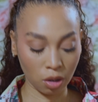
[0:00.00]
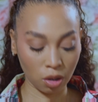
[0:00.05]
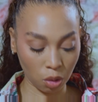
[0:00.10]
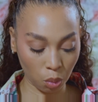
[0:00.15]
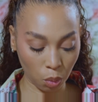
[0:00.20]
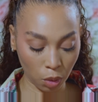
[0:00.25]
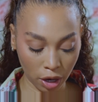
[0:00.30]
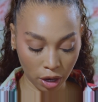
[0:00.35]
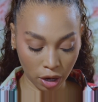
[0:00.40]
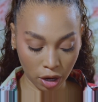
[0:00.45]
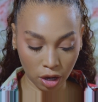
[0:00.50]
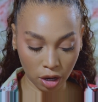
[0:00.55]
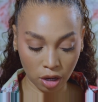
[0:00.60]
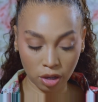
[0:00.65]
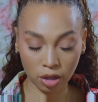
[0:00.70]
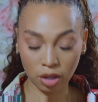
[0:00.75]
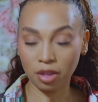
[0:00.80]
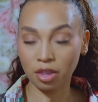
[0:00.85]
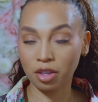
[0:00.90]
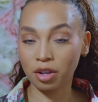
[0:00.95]
where
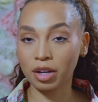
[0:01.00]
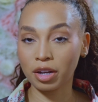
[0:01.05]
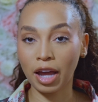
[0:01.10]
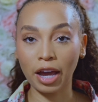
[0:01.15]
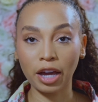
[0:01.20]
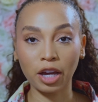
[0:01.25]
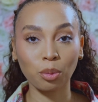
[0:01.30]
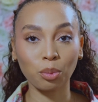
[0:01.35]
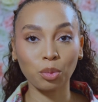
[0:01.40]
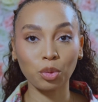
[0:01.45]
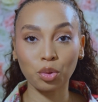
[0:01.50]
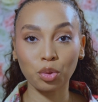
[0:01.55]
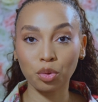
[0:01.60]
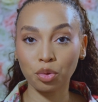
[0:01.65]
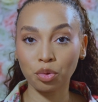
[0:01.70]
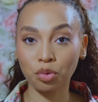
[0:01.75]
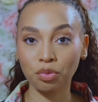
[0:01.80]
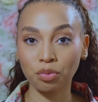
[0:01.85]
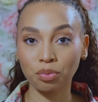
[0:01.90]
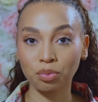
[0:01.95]
they're not going to
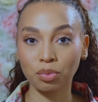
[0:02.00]
move.